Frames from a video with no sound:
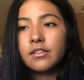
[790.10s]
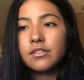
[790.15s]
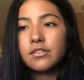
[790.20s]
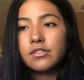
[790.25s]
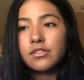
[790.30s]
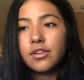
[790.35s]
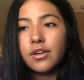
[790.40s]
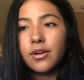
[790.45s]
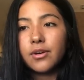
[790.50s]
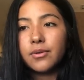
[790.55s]

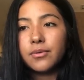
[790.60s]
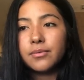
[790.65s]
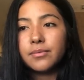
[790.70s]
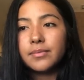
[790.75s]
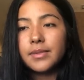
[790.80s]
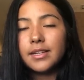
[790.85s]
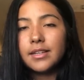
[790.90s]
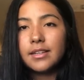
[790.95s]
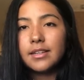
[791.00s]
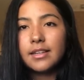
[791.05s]
So
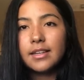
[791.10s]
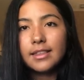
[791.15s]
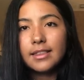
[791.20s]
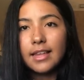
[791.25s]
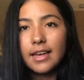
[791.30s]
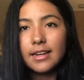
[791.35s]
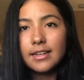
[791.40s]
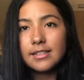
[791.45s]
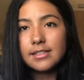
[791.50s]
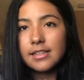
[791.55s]

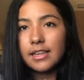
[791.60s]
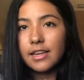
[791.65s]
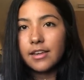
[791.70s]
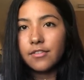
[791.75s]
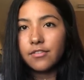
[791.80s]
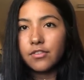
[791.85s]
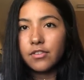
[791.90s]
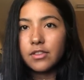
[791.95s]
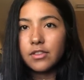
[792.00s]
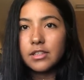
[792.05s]
that is
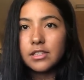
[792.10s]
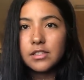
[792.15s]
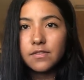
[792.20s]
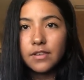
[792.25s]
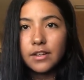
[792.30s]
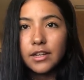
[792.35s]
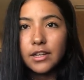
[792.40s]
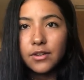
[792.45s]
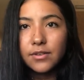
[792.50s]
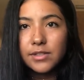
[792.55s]
it for this
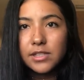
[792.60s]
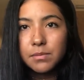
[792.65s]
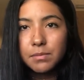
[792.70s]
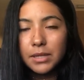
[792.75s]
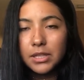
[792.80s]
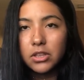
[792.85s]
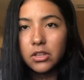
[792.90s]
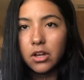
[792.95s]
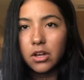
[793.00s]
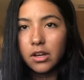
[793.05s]
video. It's
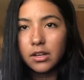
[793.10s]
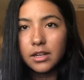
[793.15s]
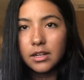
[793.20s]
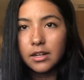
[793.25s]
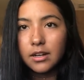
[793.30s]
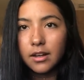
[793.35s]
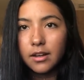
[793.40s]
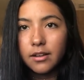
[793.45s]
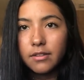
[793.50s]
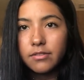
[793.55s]
been long
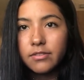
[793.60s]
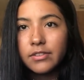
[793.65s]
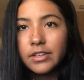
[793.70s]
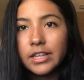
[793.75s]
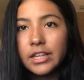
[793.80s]
enough.